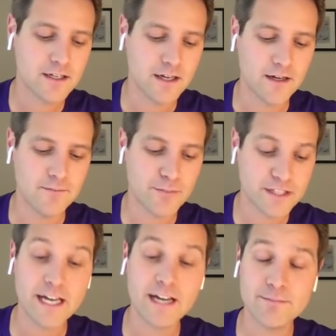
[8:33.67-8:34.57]

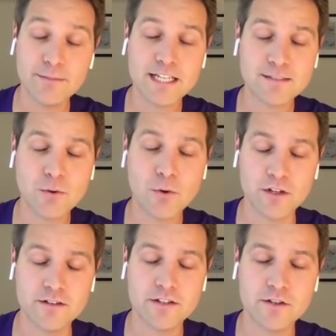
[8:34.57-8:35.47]
But that's
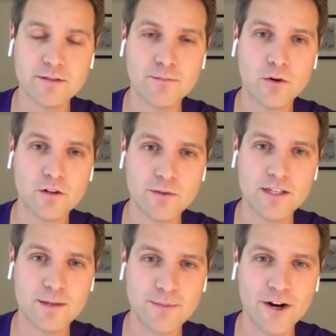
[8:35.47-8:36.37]
important. It's important that we
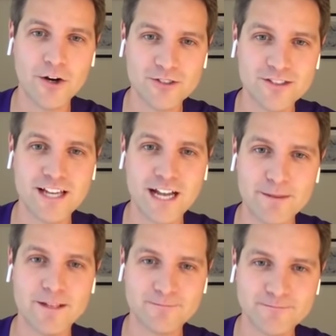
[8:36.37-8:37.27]
keep our hosts happy.